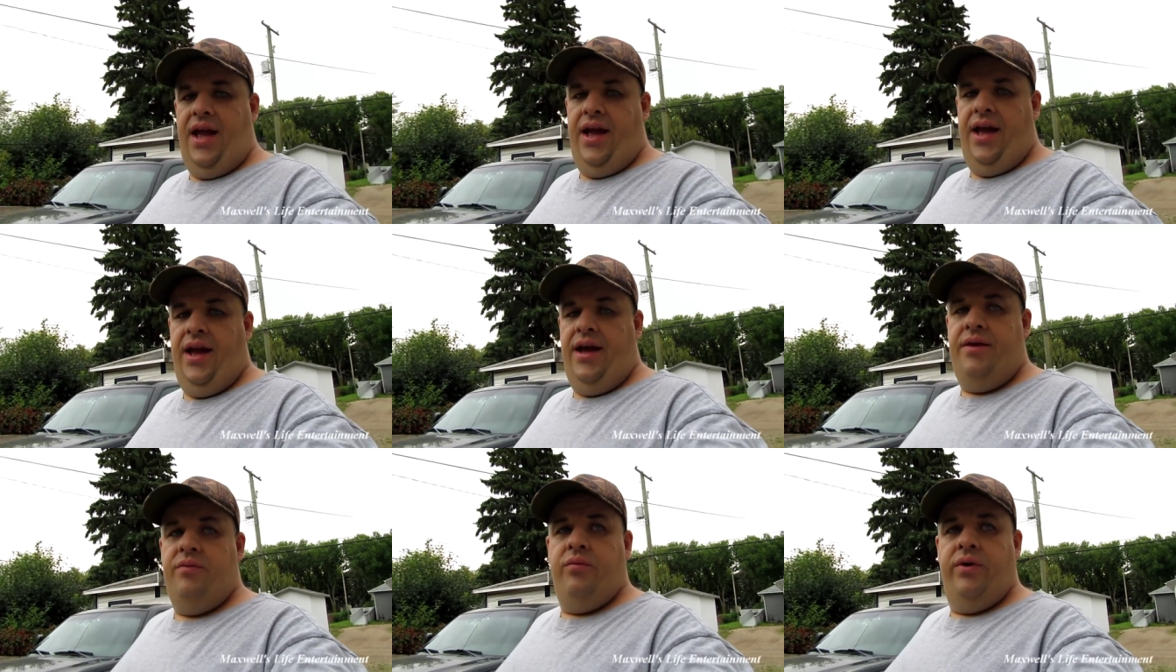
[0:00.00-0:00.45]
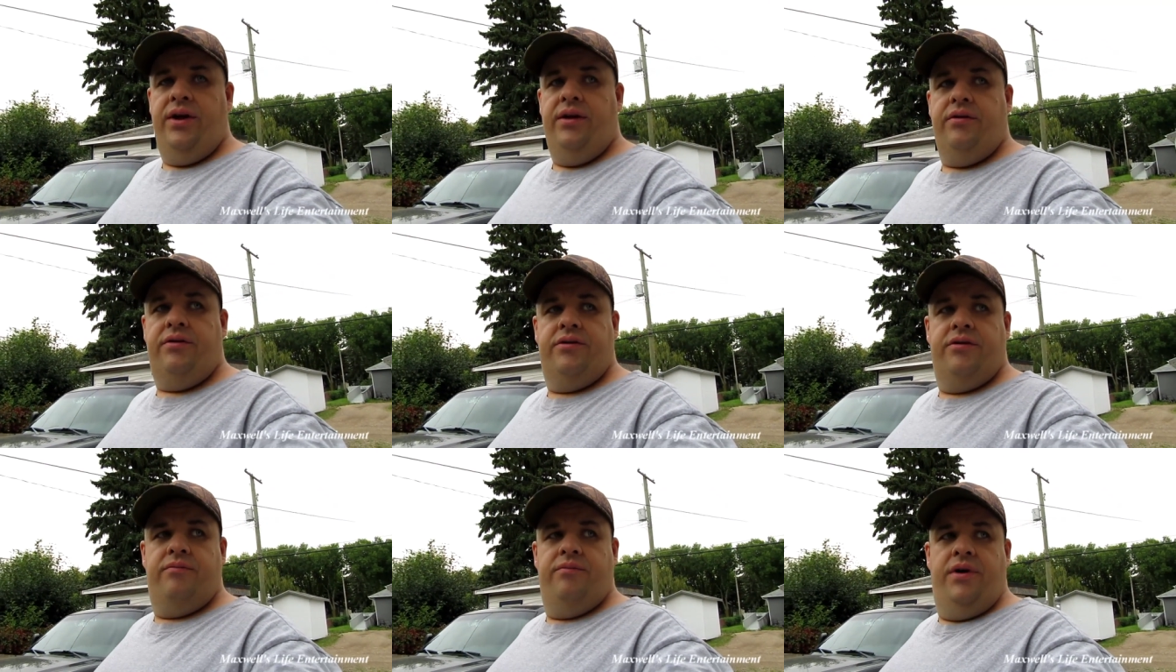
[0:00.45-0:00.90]
And
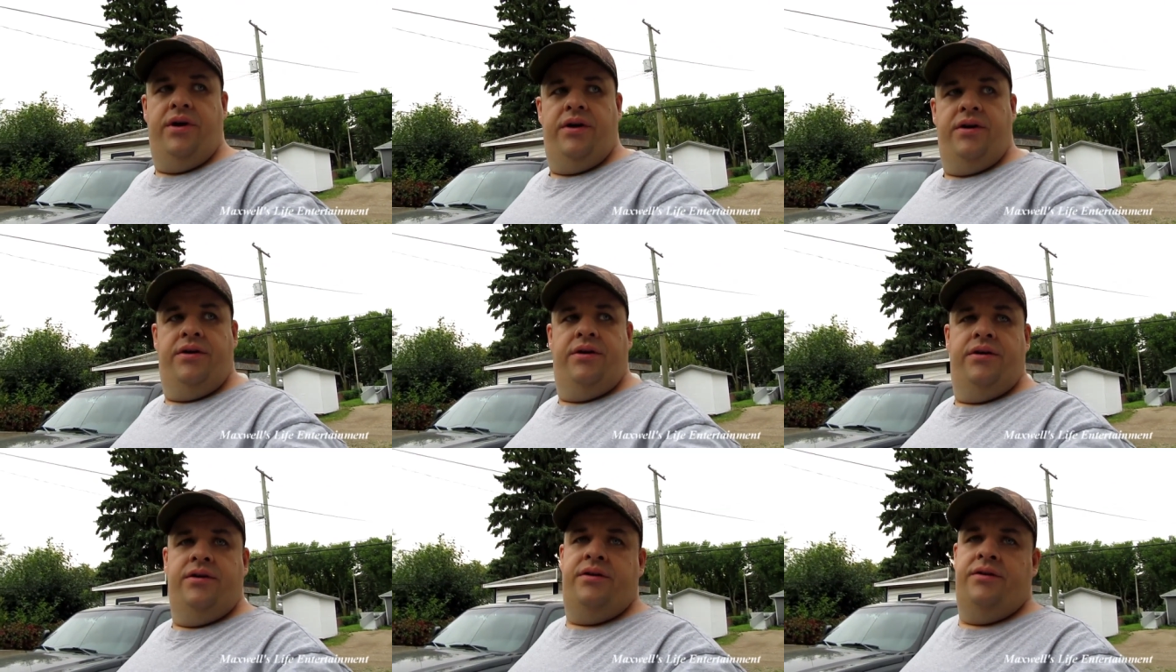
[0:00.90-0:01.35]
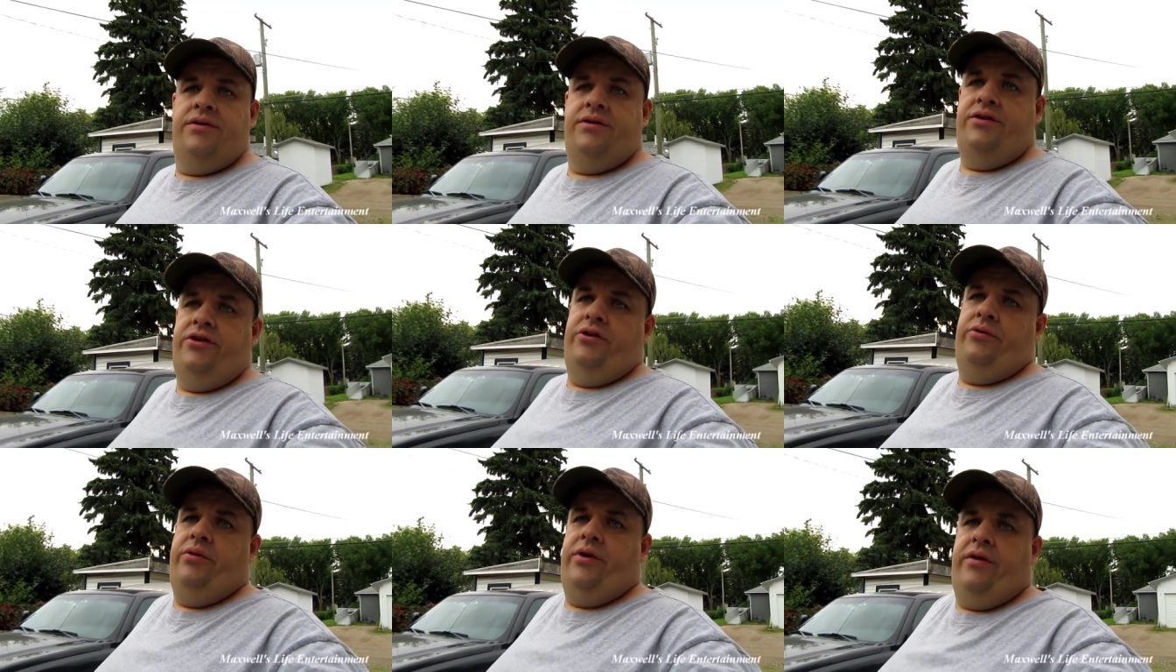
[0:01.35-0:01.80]
welcome
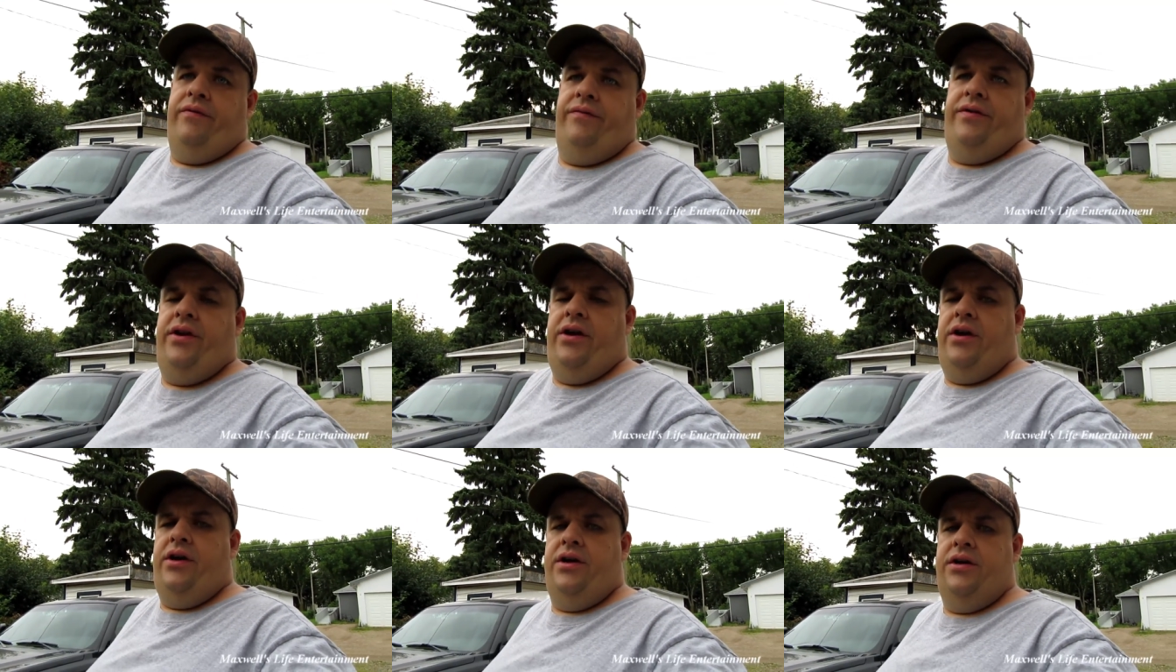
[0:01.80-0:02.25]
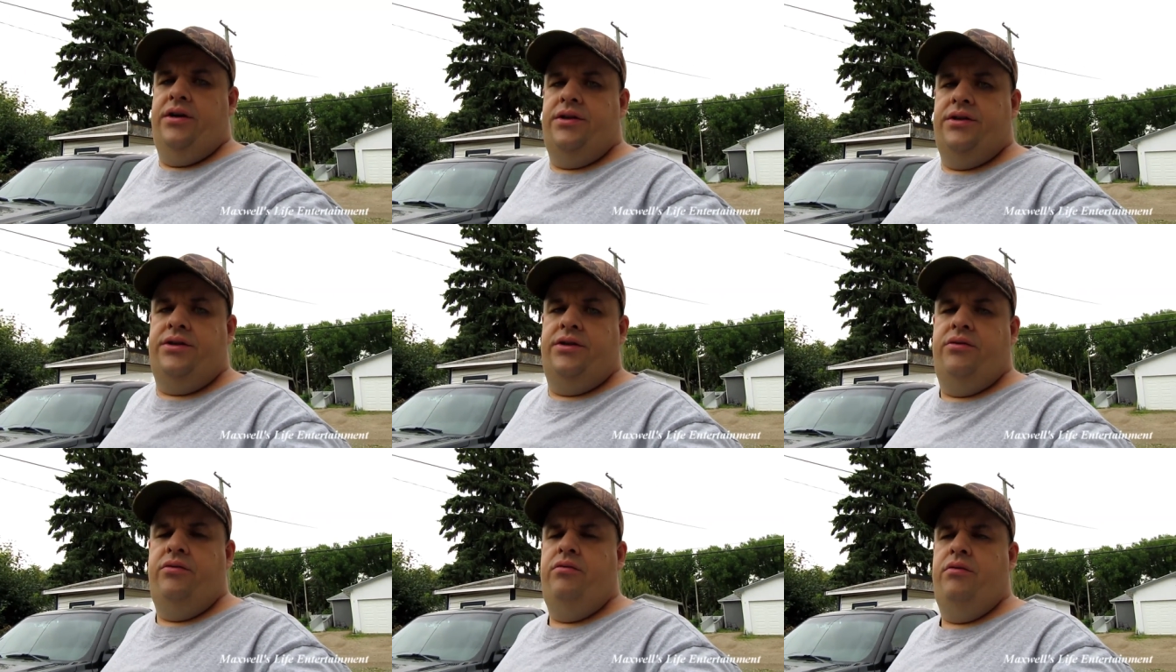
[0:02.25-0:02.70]
to our vlog.
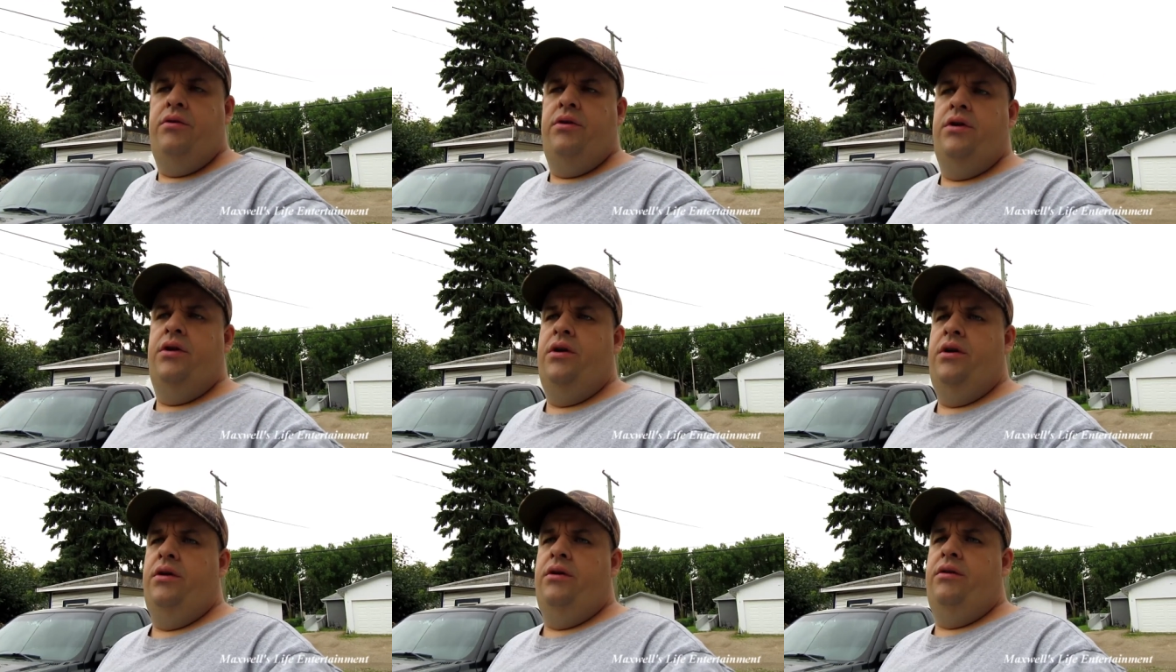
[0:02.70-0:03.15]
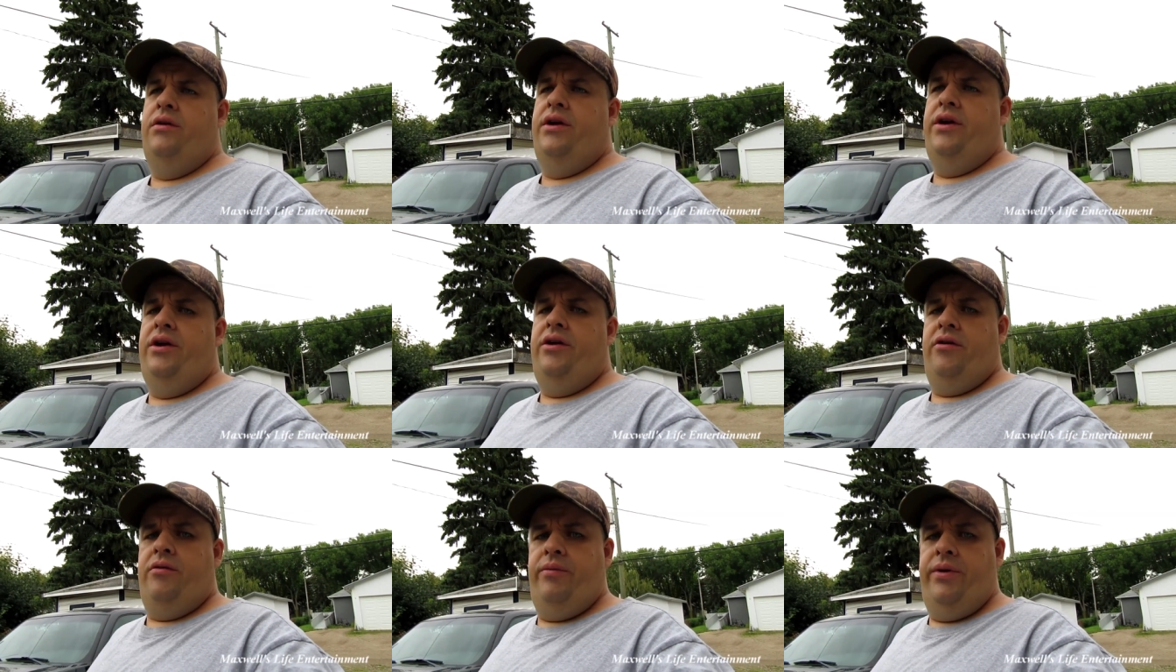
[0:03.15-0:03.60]
So,
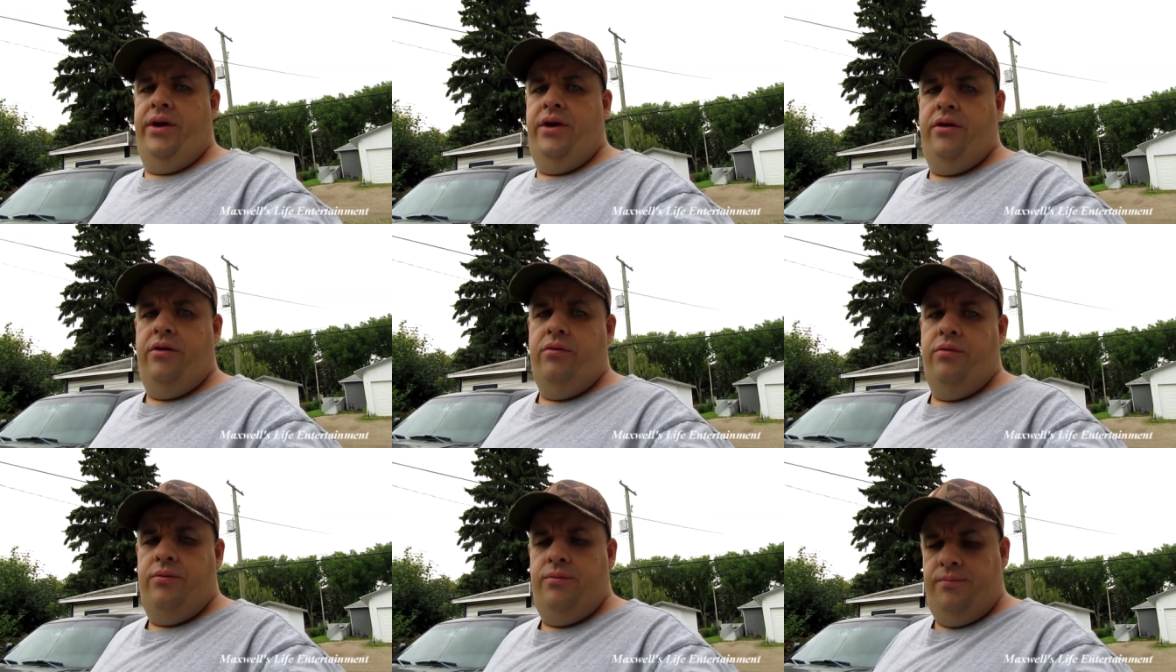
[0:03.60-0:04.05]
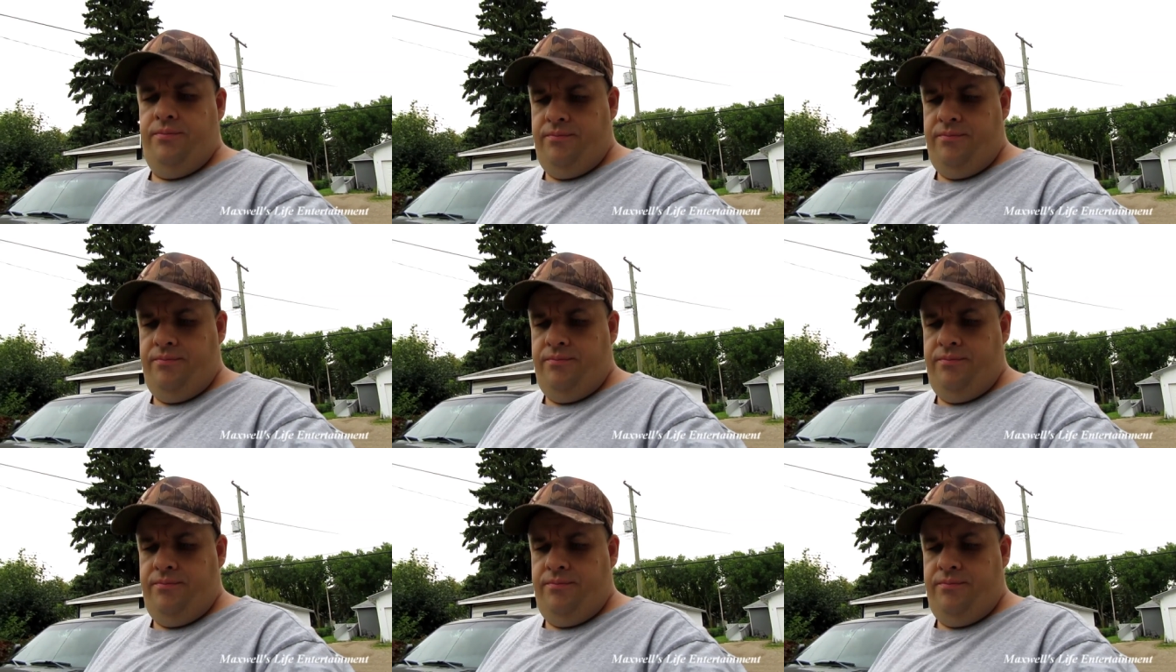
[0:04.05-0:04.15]
here we go.